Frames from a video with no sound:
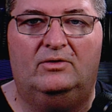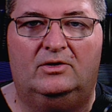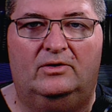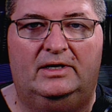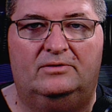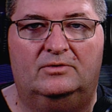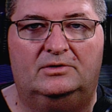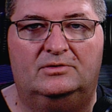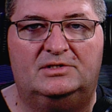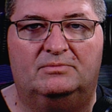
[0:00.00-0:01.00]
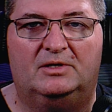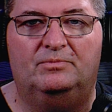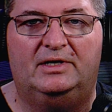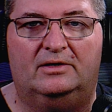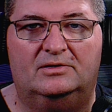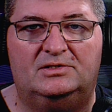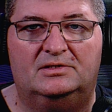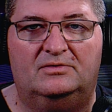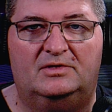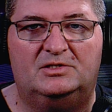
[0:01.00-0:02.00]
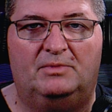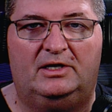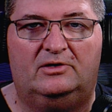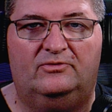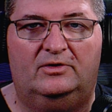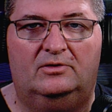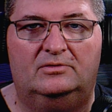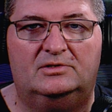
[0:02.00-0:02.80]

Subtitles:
go ahead and we'll do some comparisons of this microphone.